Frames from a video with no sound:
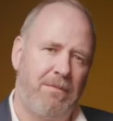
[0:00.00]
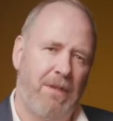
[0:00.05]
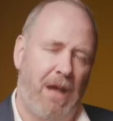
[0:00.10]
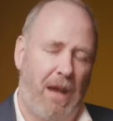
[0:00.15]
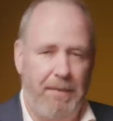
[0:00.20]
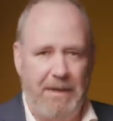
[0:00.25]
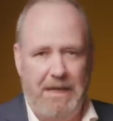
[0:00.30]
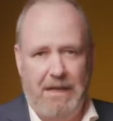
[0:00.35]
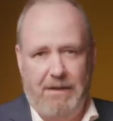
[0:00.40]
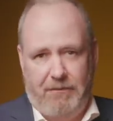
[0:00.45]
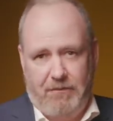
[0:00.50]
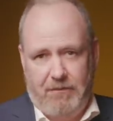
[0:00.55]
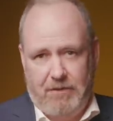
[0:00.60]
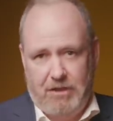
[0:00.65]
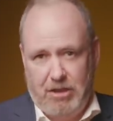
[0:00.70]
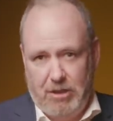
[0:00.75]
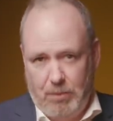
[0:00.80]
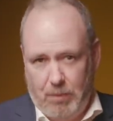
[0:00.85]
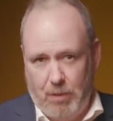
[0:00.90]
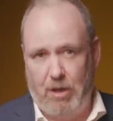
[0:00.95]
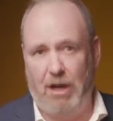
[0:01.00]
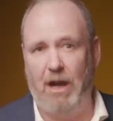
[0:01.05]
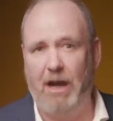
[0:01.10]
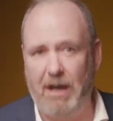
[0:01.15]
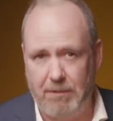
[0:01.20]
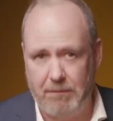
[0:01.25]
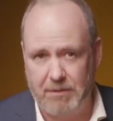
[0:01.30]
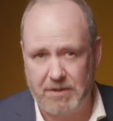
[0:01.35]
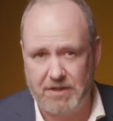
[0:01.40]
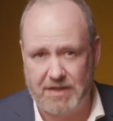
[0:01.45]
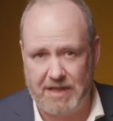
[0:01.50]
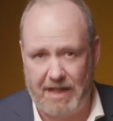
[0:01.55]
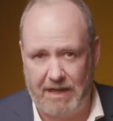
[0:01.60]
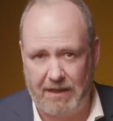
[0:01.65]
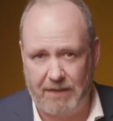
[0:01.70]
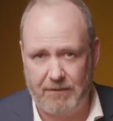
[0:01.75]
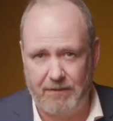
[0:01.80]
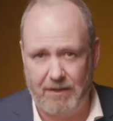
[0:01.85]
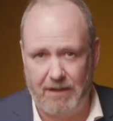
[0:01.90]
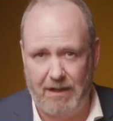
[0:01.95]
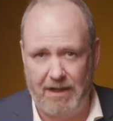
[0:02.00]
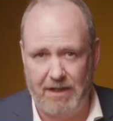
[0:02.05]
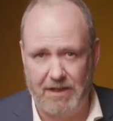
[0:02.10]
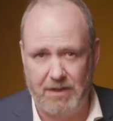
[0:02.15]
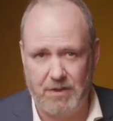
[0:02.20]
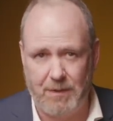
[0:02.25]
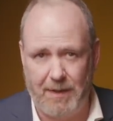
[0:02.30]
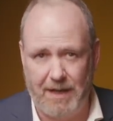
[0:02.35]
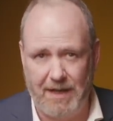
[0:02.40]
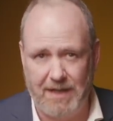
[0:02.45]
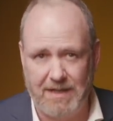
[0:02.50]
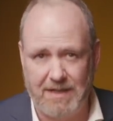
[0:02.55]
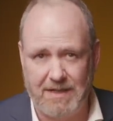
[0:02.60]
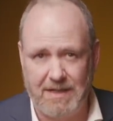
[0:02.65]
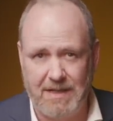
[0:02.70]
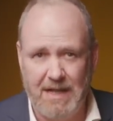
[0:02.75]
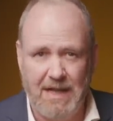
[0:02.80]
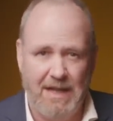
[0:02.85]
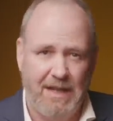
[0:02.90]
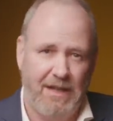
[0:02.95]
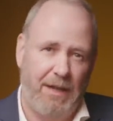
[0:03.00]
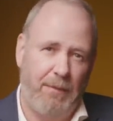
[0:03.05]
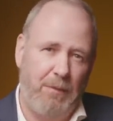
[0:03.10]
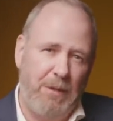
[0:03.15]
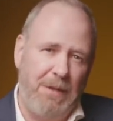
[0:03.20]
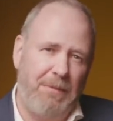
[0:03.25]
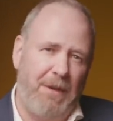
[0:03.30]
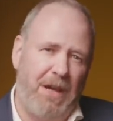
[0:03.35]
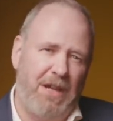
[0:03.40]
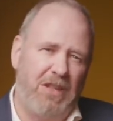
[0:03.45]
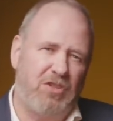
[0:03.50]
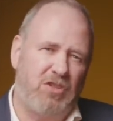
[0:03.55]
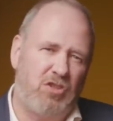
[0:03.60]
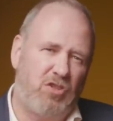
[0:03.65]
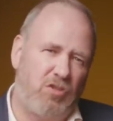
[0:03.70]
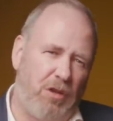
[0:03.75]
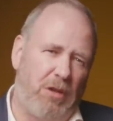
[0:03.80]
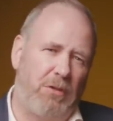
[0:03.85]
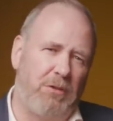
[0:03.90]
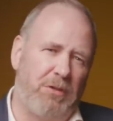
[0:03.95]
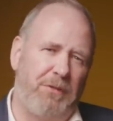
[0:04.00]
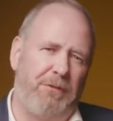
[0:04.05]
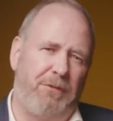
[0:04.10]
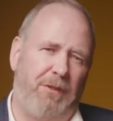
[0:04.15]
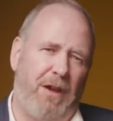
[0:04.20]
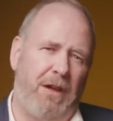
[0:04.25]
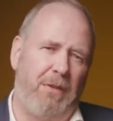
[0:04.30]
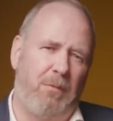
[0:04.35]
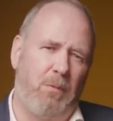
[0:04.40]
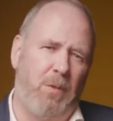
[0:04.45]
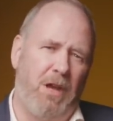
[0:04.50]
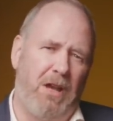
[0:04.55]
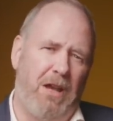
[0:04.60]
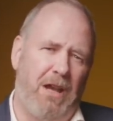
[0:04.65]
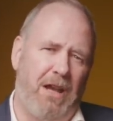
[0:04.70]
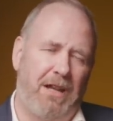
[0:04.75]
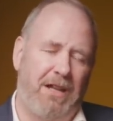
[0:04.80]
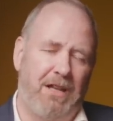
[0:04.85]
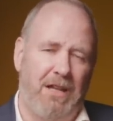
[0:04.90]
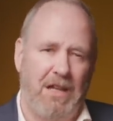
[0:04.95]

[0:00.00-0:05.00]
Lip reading: I mean, if you or I were sacked for lying twice, then we might struggle to find work.